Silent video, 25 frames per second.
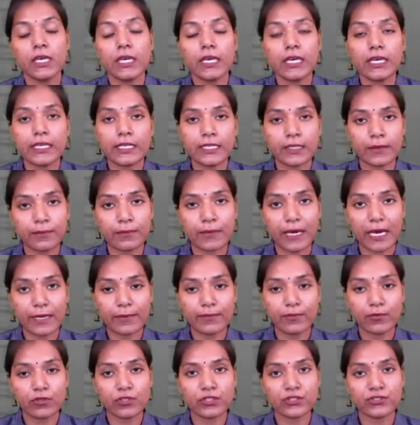In a
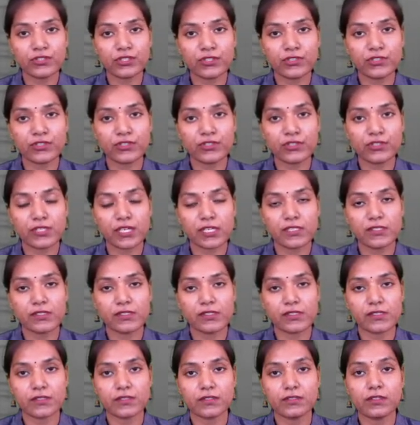bipolar junction
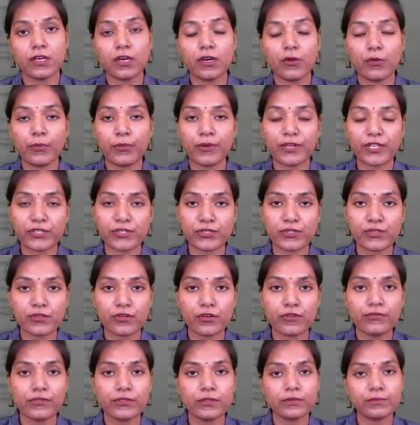transistor, the operation
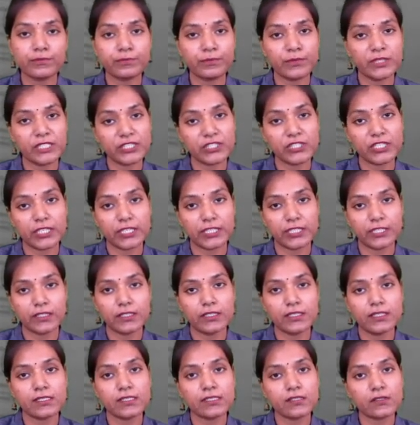of a
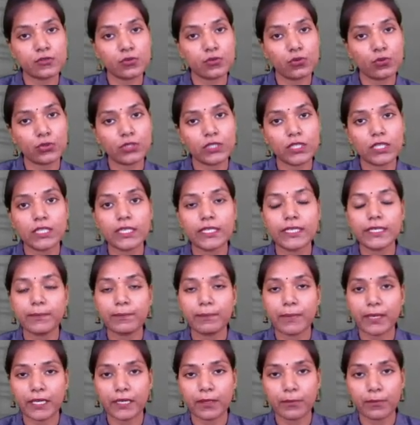BJT is totally
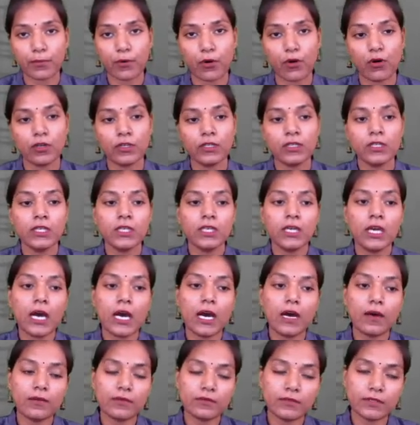depend upon
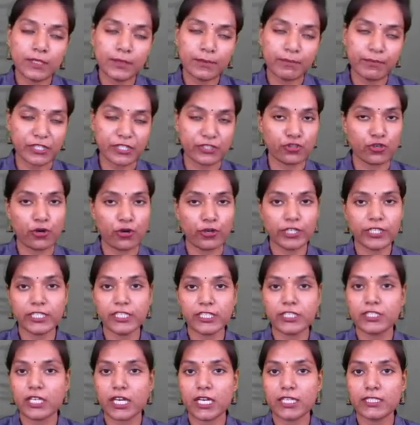the
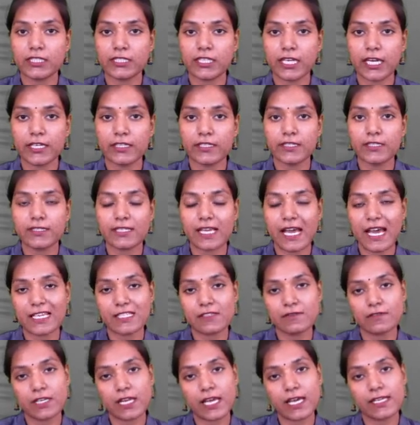majority charge carriers
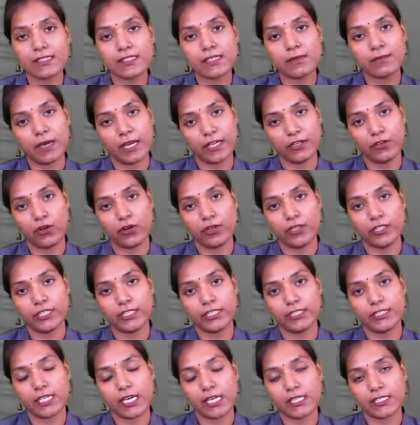as well as the
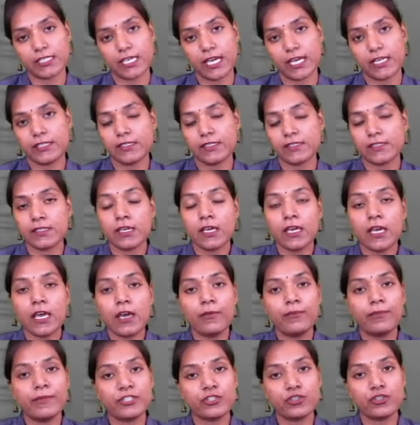minority charge carriers.
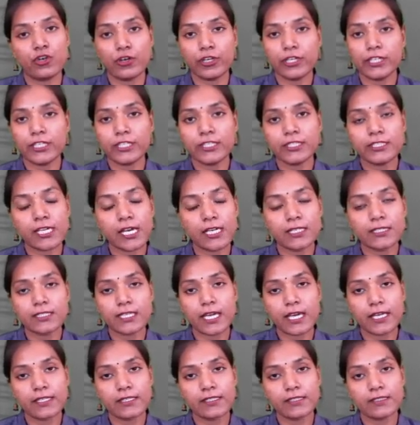Majority charge
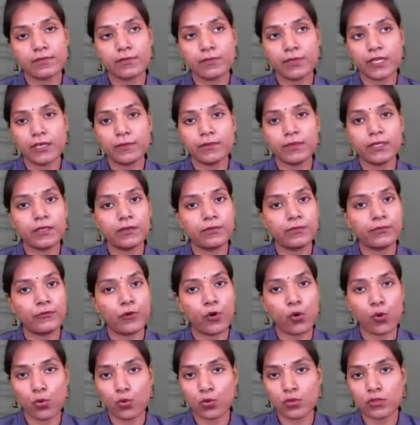carriers may be
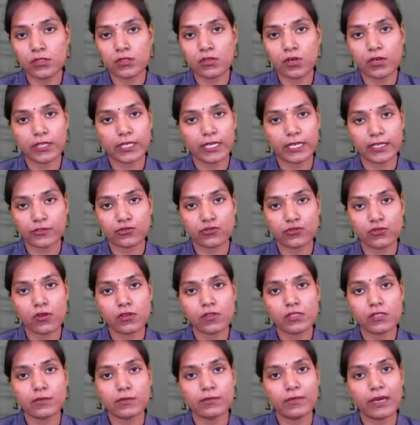holes or
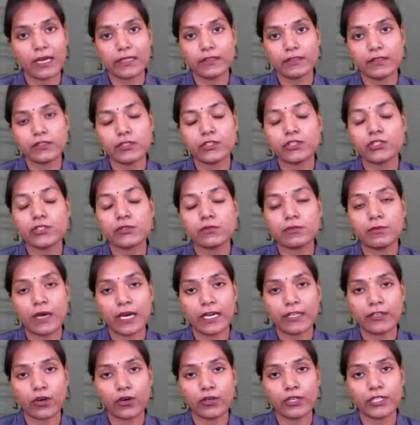electrons, and
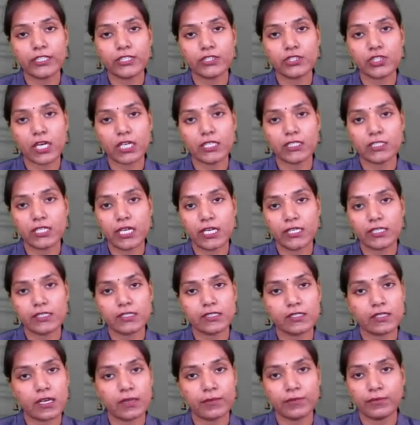minority charge
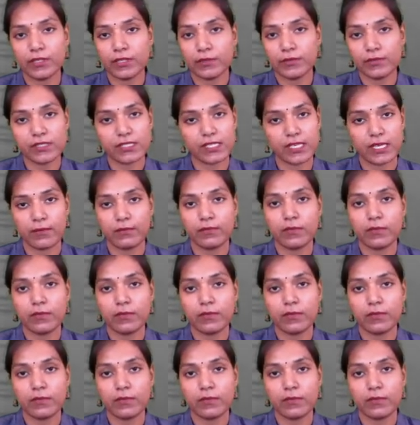carriers are maybe same,